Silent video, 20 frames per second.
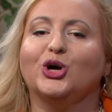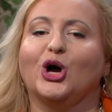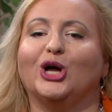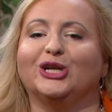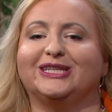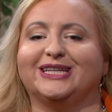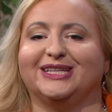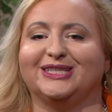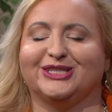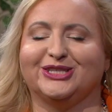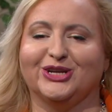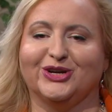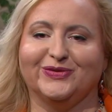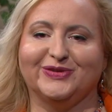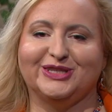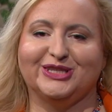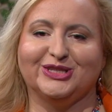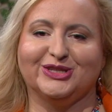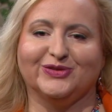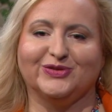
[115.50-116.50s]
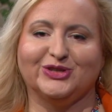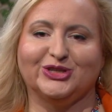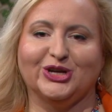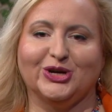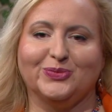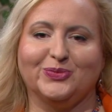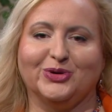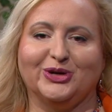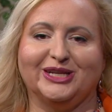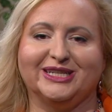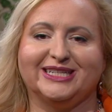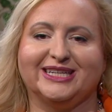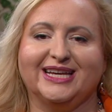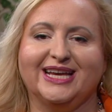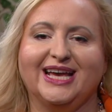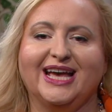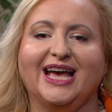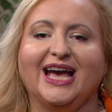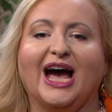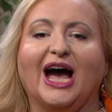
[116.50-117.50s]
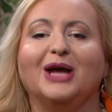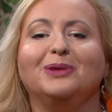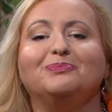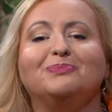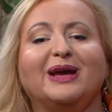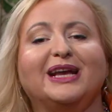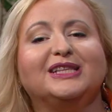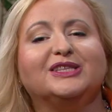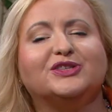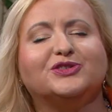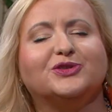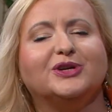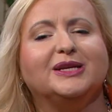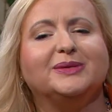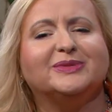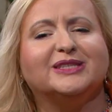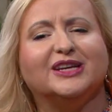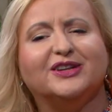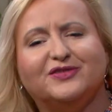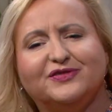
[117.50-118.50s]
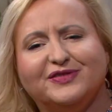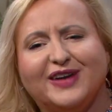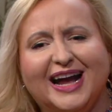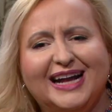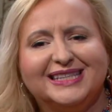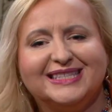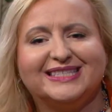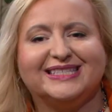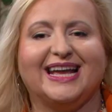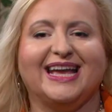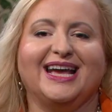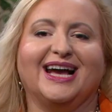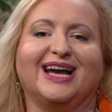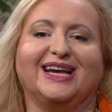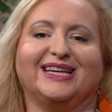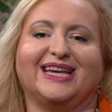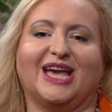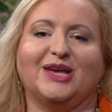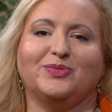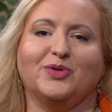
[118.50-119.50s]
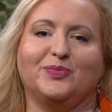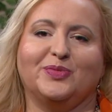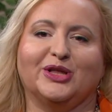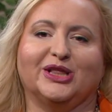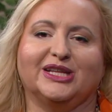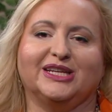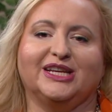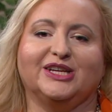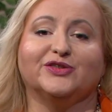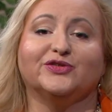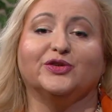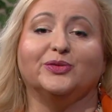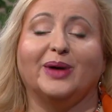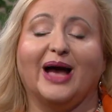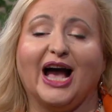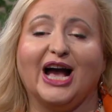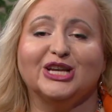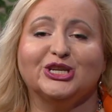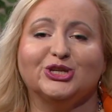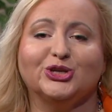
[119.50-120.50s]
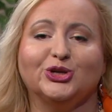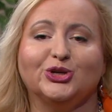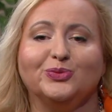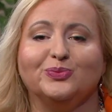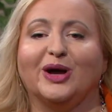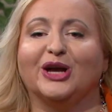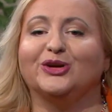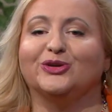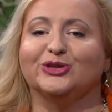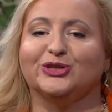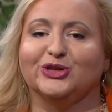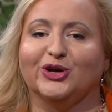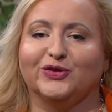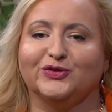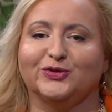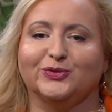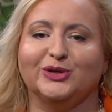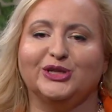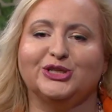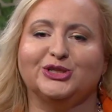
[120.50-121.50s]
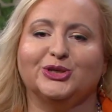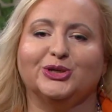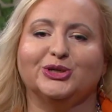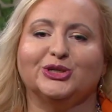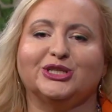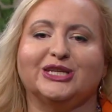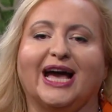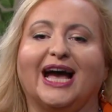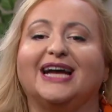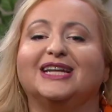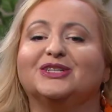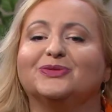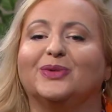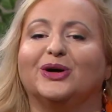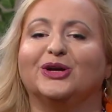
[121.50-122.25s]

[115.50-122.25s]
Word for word: content services of SharePoint and mainstreams advanced AI capabilities from Azure, Microsoft Research, and